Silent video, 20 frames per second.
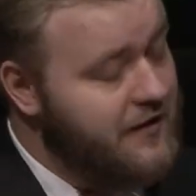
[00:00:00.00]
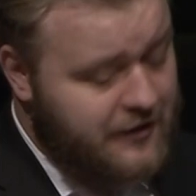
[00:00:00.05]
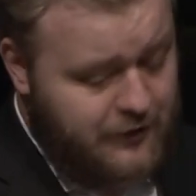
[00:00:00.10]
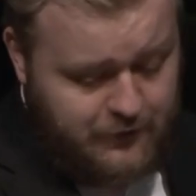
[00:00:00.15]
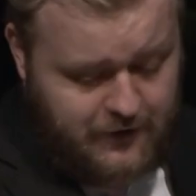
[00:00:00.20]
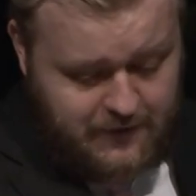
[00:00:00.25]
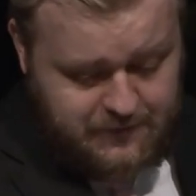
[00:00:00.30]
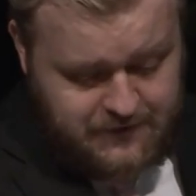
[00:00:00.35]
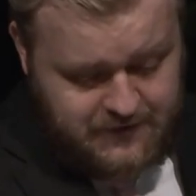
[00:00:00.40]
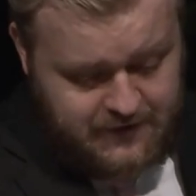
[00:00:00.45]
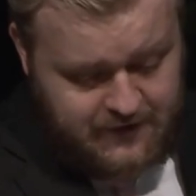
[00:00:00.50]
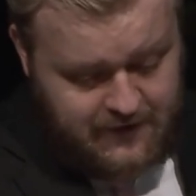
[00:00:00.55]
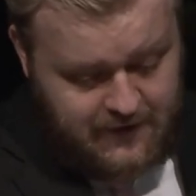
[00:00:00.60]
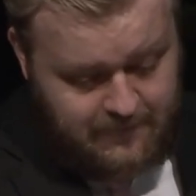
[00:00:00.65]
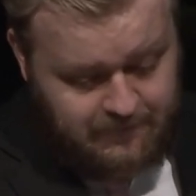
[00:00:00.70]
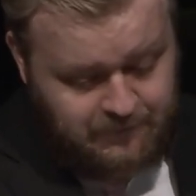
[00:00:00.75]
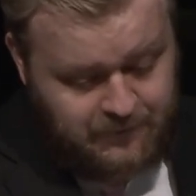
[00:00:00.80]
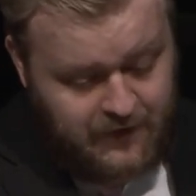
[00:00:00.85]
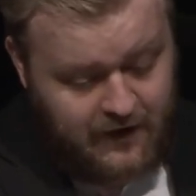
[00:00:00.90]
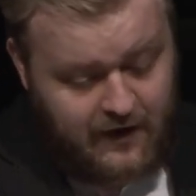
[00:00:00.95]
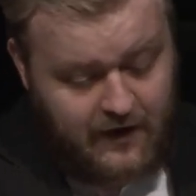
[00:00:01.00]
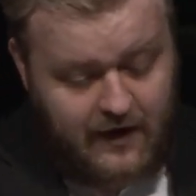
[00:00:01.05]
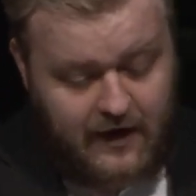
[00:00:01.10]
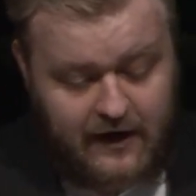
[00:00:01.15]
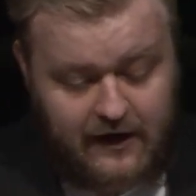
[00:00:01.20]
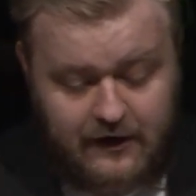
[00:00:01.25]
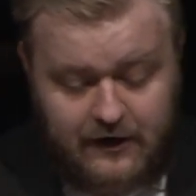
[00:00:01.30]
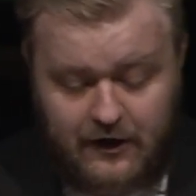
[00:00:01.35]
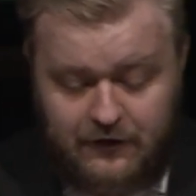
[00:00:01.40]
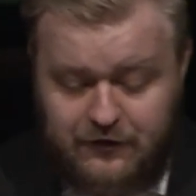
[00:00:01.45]
equipped.
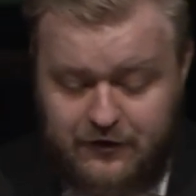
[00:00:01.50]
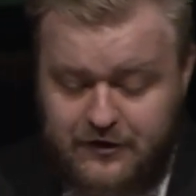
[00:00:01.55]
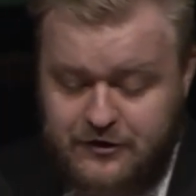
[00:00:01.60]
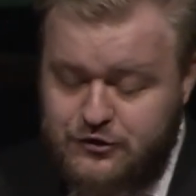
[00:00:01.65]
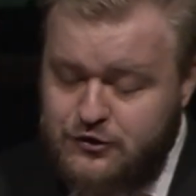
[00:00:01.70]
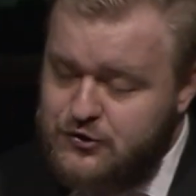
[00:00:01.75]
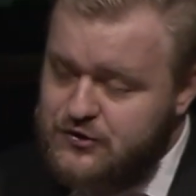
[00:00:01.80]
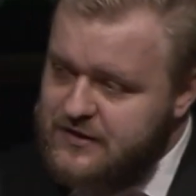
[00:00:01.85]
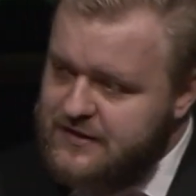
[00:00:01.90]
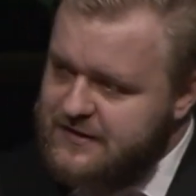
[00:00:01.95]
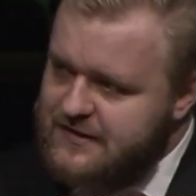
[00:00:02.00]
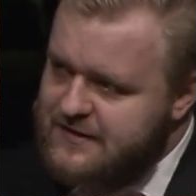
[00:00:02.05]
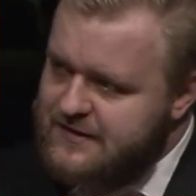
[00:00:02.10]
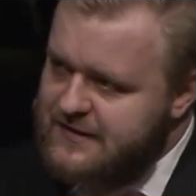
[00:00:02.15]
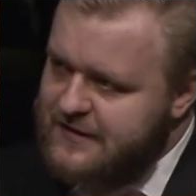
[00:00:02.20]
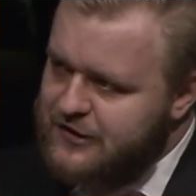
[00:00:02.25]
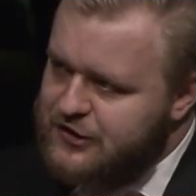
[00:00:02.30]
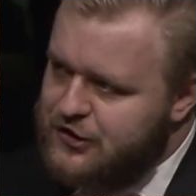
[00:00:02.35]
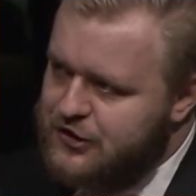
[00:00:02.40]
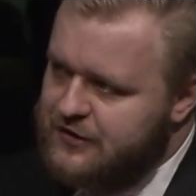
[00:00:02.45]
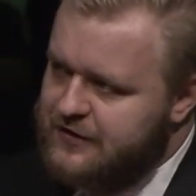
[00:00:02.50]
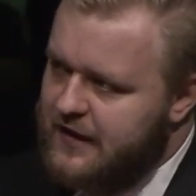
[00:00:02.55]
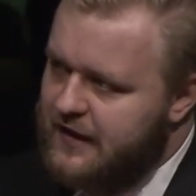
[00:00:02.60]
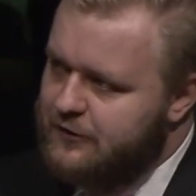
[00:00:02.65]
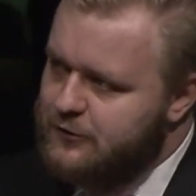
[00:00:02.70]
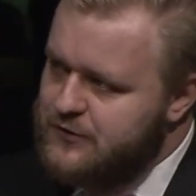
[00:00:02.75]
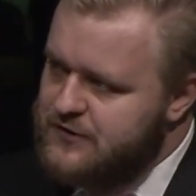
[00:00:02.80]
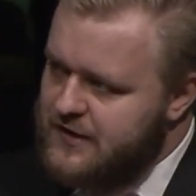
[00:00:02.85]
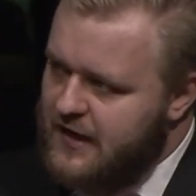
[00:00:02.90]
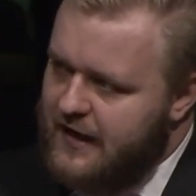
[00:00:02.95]
And another interesting distinction that
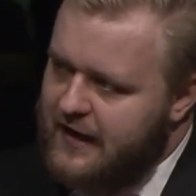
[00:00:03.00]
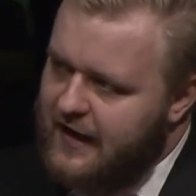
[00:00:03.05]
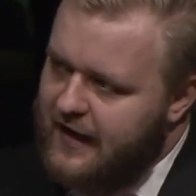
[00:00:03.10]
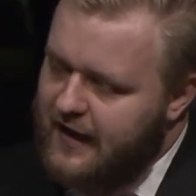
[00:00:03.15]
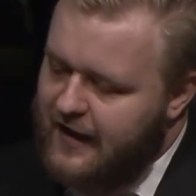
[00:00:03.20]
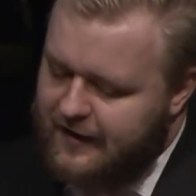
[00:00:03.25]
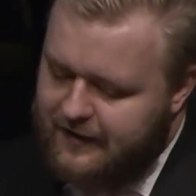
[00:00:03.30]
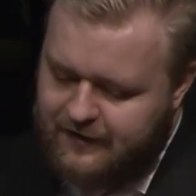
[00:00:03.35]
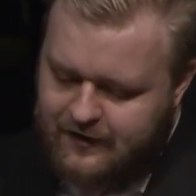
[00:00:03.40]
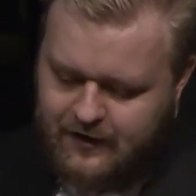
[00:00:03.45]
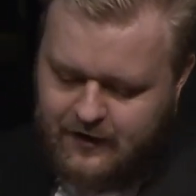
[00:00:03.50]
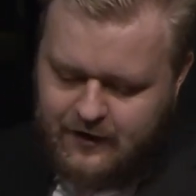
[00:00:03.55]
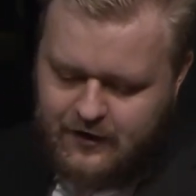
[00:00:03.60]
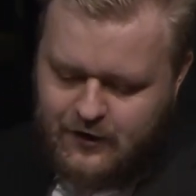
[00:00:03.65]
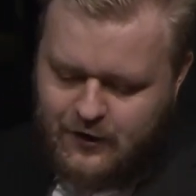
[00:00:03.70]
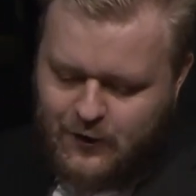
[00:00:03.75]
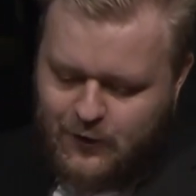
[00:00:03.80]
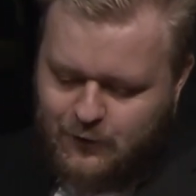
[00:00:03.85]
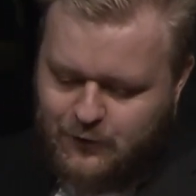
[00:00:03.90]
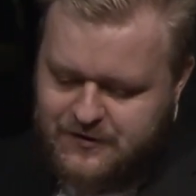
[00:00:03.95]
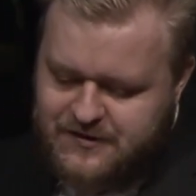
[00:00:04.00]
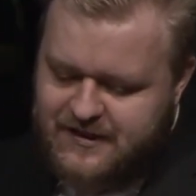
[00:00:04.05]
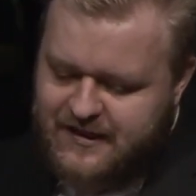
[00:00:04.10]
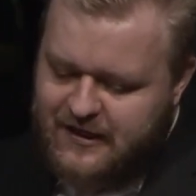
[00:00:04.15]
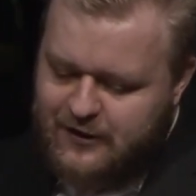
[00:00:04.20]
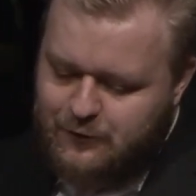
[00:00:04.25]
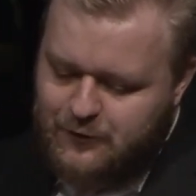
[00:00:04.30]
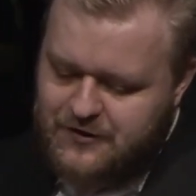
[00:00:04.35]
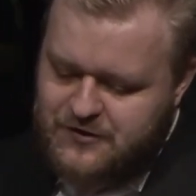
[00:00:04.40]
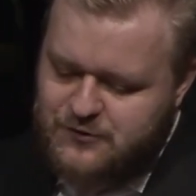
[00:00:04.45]
Uzziah had was
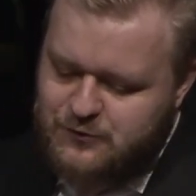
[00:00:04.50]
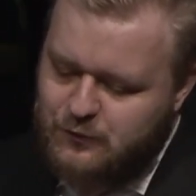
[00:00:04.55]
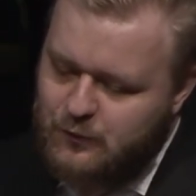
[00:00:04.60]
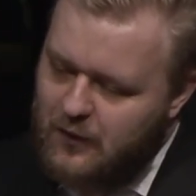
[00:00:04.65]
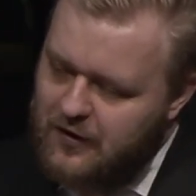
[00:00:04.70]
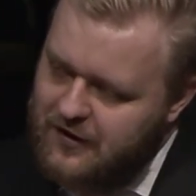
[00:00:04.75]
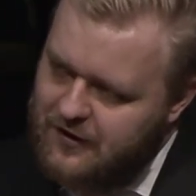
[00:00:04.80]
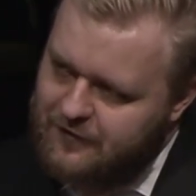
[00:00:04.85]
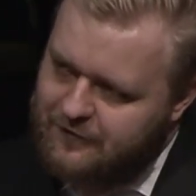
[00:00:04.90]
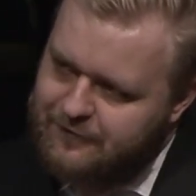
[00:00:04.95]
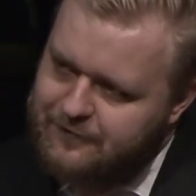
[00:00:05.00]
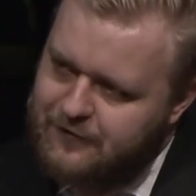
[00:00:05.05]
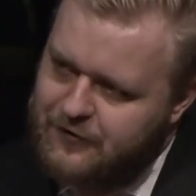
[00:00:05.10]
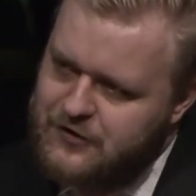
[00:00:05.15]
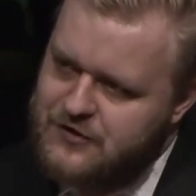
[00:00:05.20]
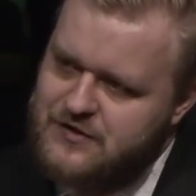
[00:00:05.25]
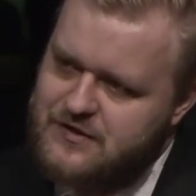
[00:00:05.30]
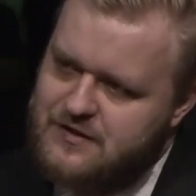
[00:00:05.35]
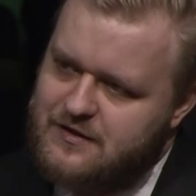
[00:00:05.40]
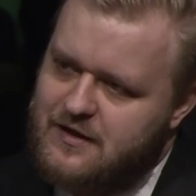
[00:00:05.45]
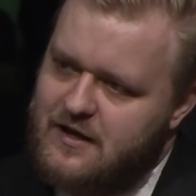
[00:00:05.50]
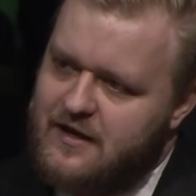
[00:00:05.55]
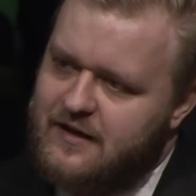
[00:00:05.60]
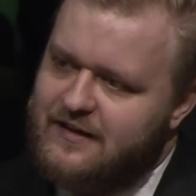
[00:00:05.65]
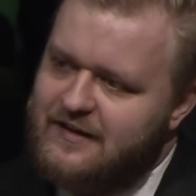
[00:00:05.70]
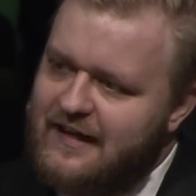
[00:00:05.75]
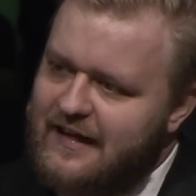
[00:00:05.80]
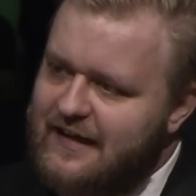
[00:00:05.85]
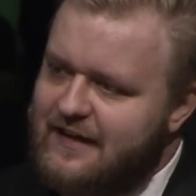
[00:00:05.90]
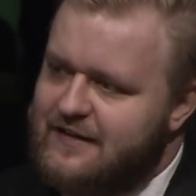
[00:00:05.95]
he was one of the first
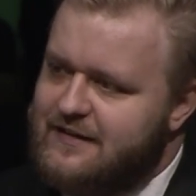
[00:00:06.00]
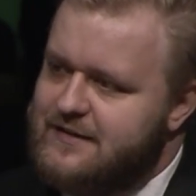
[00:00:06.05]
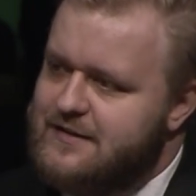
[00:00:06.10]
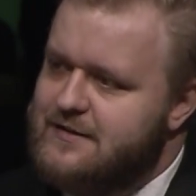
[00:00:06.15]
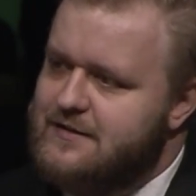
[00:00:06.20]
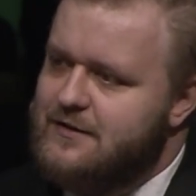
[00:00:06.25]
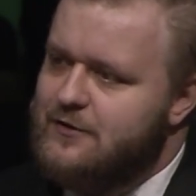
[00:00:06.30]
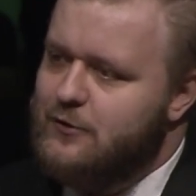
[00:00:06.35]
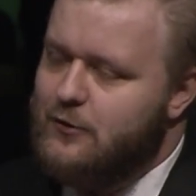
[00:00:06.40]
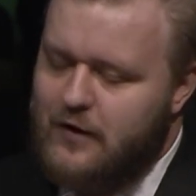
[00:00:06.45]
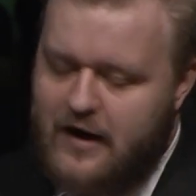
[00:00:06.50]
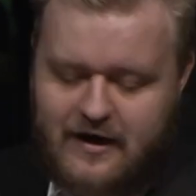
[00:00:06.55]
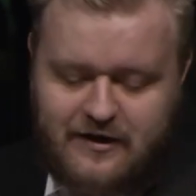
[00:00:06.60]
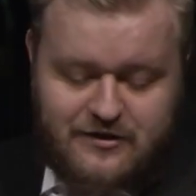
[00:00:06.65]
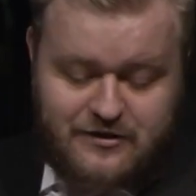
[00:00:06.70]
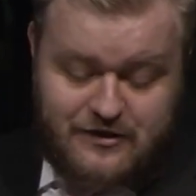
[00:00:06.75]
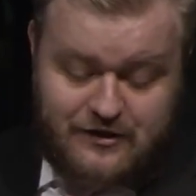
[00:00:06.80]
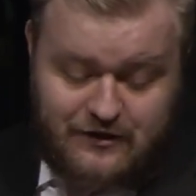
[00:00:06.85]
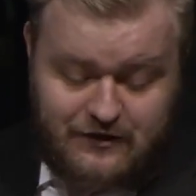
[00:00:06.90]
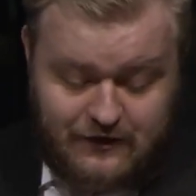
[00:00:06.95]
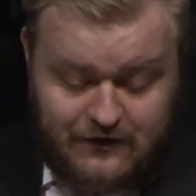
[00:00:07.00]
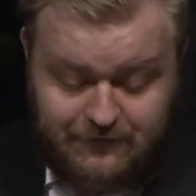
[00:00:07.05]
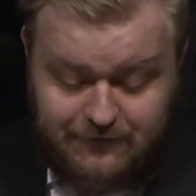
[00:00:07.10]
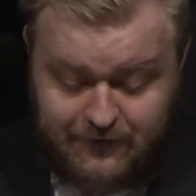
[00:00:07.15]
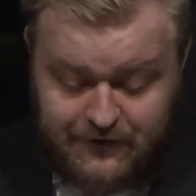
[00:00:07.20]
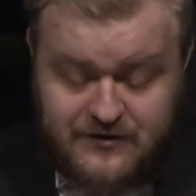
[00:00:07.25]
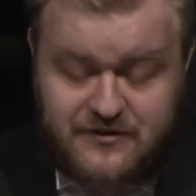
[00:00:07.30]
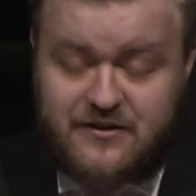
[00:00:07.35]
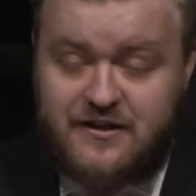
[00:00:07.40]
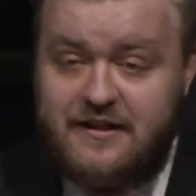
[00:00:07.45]
kings, or actually the
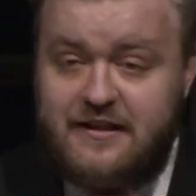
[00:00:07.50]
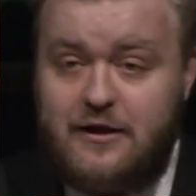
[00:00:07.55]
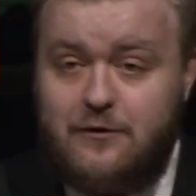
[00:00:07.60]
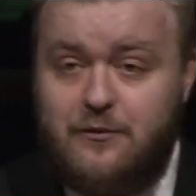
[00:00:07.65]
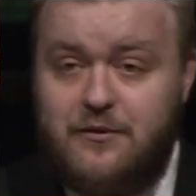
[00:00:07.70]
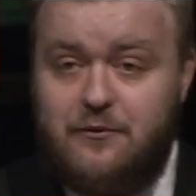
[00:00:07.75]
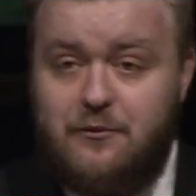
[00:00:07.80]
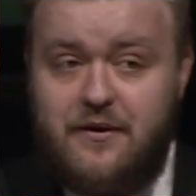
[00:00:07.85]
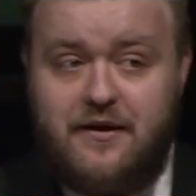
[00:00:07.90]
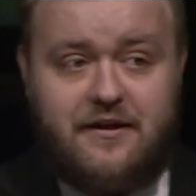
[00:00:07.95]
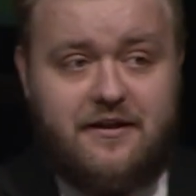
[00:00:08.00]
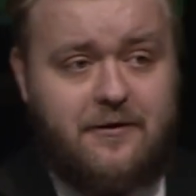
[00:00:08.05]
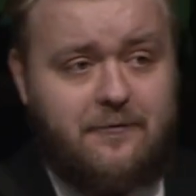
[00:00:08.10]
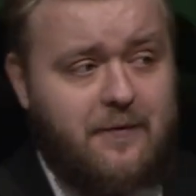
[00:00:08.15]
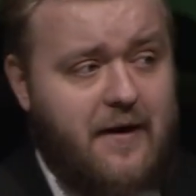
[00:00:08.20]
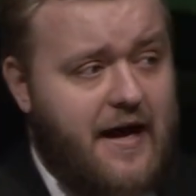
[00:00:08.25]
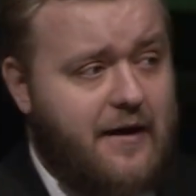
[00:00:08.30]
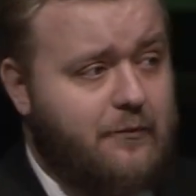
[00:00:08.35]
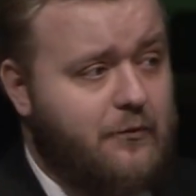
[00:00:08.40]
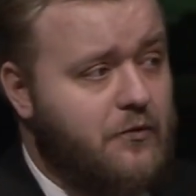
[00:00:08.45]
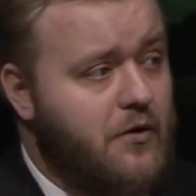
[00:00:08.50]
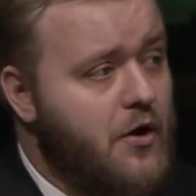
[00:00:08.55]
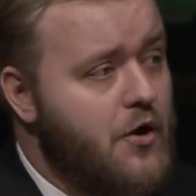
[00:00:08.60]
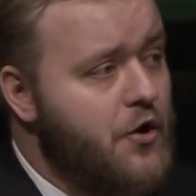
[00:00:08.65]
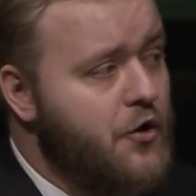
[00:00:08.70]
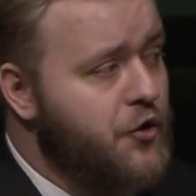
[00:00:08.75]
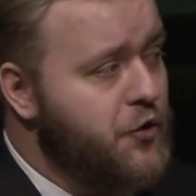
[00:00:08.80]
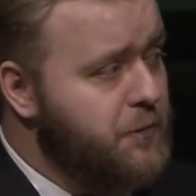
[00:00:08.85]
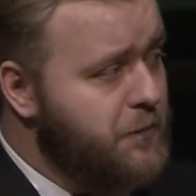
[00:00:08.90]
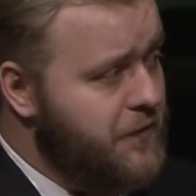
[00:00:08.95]
first king that we read in the Bible,
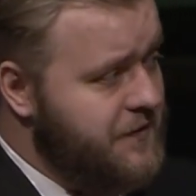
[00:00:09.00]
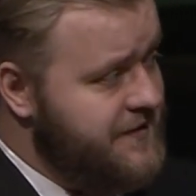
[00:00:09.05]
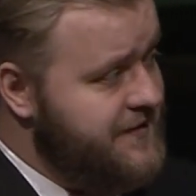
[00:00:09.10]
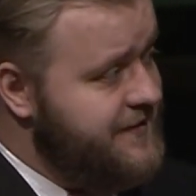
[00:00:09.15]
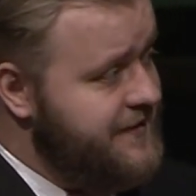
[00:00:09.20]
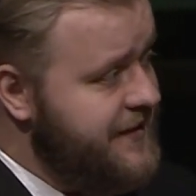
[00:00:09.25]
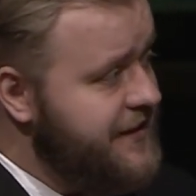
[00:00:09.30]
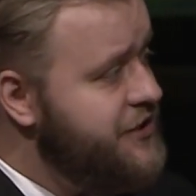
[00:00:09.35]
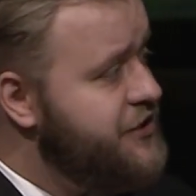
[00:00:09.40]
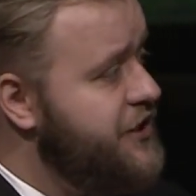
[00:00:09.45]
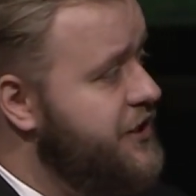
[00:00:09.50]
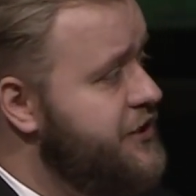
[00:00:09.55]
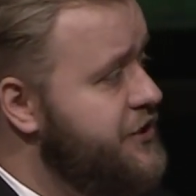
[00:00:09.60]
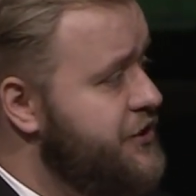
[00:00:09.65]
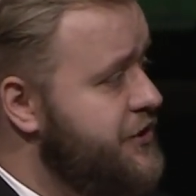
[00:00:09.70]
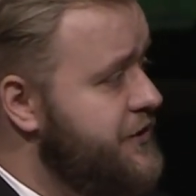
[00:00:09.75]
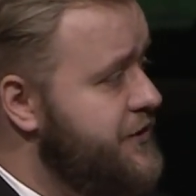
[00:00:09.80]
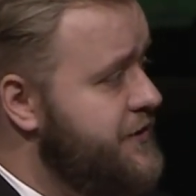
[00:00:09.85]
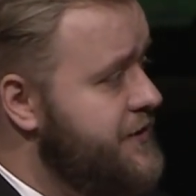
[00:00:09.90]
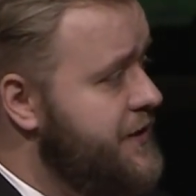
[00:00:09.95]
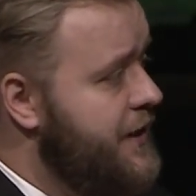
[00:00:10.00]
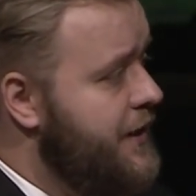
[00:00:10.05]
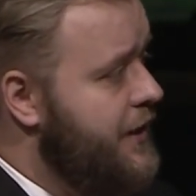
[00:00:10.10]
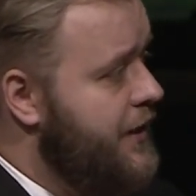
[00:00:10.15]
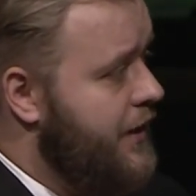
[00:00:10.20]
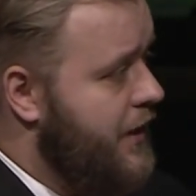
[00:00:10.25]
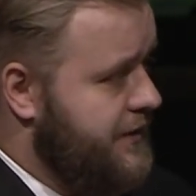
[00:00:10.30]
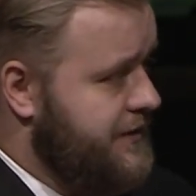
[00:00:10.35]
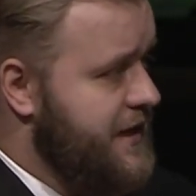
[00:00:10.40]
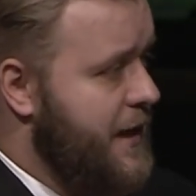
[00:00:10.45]
who put siege engines
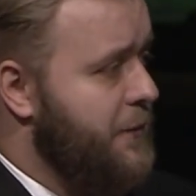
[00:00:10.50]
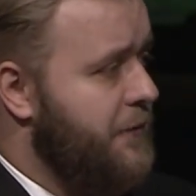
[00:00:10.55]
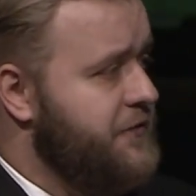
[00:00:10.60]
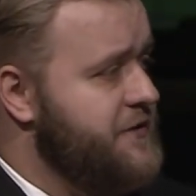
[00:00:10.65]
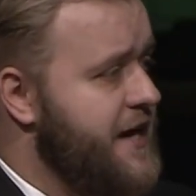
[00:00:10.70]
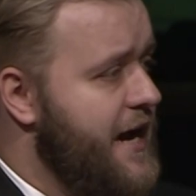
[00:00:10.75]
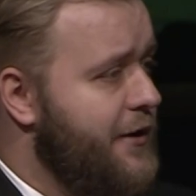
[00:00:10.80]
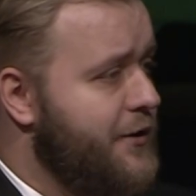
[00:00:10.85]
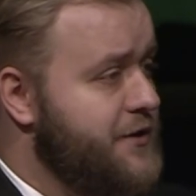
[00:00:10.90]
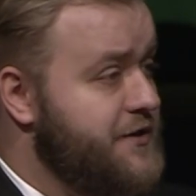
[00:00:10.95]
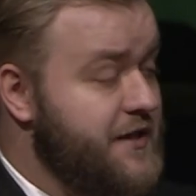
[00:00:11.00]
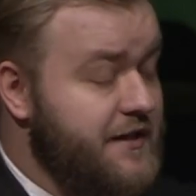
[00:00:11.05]
on top of towers.